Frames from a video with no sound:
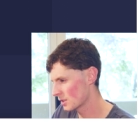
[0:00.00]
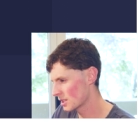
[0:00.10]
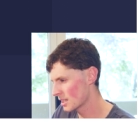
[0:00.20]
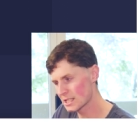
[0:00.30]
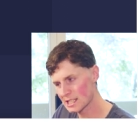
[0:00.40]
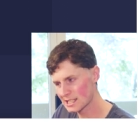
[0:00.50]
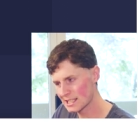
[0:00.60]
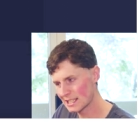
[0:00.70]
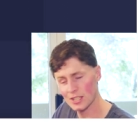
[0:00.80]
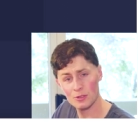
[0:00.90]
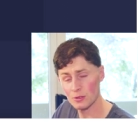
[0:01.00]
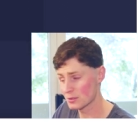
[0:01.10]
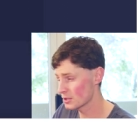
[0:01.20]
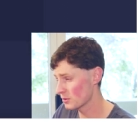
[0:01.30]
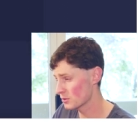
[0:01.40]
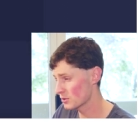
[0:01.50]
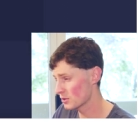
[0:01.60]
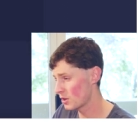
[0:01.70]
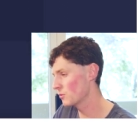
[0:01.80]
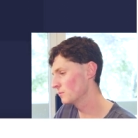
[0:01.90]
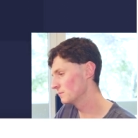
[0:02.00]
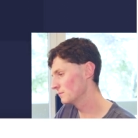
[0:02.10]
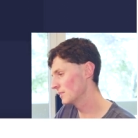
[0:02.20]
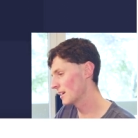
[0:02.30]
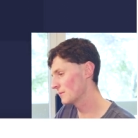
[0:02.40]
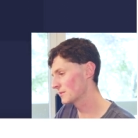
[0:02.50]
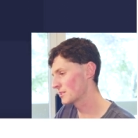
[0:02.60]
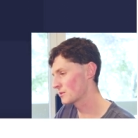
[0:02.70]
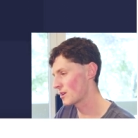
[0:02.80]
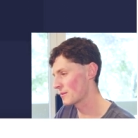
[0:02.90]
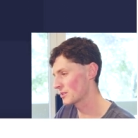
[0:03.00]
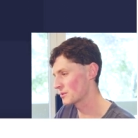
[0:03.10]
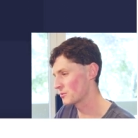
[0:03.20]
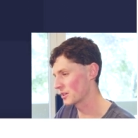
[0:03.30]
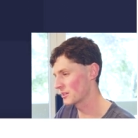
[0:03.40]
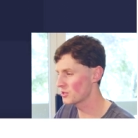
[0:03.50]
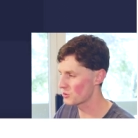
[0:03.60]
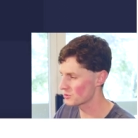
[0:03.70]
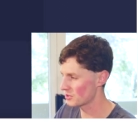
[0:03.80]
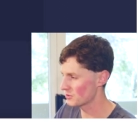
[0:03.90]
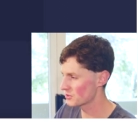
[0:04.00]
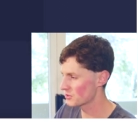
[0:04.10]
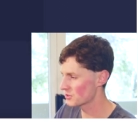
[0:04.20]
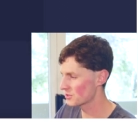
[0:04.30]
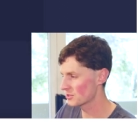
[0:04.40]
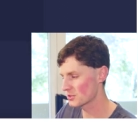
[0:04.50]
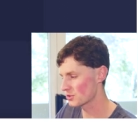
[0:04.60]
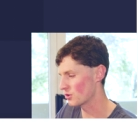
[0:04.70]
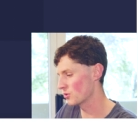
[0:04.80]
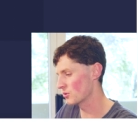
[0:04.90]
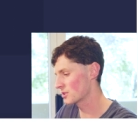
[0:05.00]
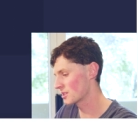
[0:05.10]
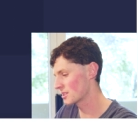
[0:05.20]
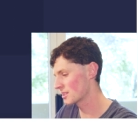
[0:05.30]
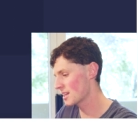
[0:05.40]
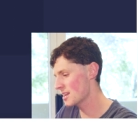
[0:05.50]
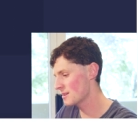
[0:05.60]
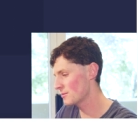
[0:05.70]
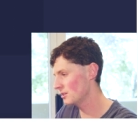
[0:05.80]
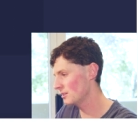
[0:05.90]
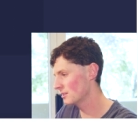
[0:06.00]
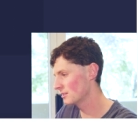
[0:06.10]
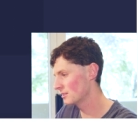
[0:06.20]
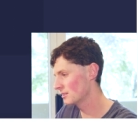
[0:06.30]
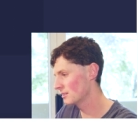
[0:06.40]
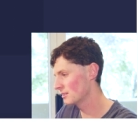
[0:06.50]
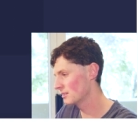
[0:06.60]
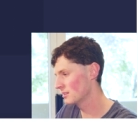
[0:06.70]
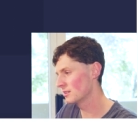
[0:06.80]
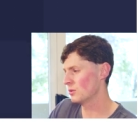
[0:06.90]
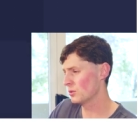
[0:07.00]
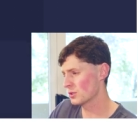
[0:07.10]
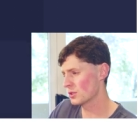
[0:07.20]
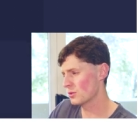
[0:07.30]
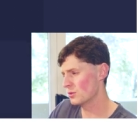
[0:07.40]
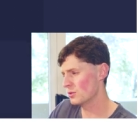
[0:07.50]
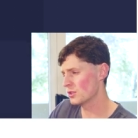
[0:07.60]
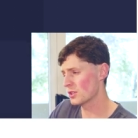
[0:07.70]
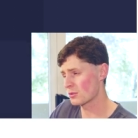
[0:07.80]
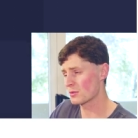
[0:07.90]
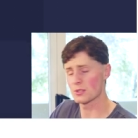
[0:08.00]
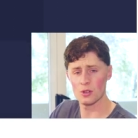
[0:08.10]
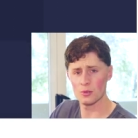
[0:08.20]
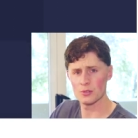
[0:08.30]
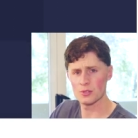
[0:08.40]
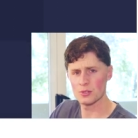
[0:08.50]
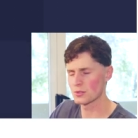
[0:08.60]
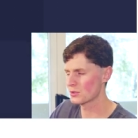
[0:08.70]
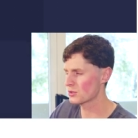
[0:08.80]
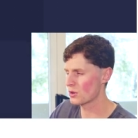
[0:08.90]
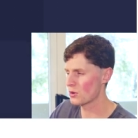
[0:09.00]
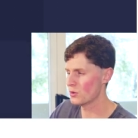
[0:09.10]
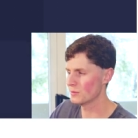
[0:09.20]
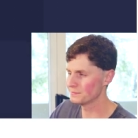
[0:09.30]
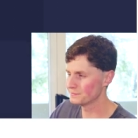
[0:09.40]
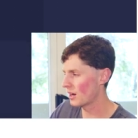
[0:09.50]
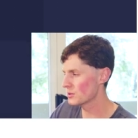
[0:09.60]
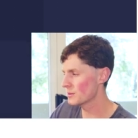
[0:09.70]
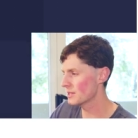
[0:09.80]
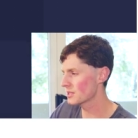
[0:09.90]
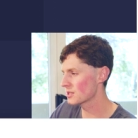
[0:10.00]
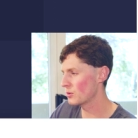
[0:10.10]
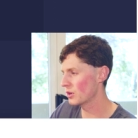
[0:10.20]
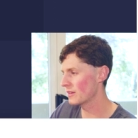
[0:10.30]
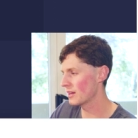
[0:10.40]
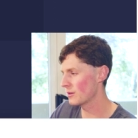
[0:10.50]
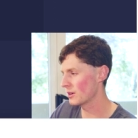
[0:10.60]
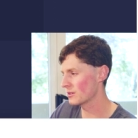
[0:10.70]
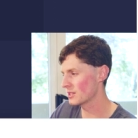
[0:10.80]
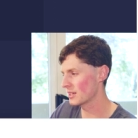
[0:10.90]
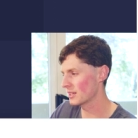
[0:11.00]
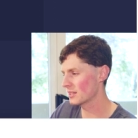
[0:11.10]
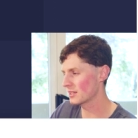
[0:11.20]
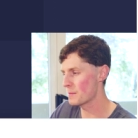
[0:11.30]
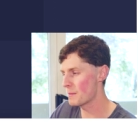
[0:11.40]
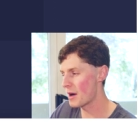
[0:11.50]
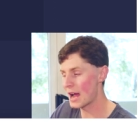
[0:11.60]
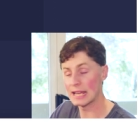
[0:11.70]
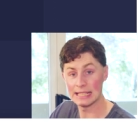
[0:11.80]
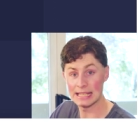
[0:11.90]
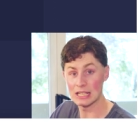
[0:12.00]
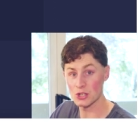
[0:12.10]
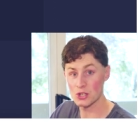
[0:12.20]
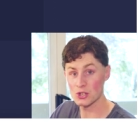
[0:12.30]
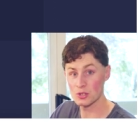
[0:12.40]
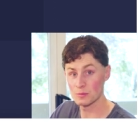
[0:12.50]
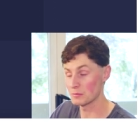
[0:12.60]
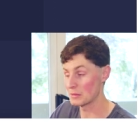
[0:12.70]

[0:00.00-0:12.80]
says 1600 results. Oh, yeah, this is what happened this morning. No results. So sustainable also zero results. So I was a bit disappointed there when I was like, my niche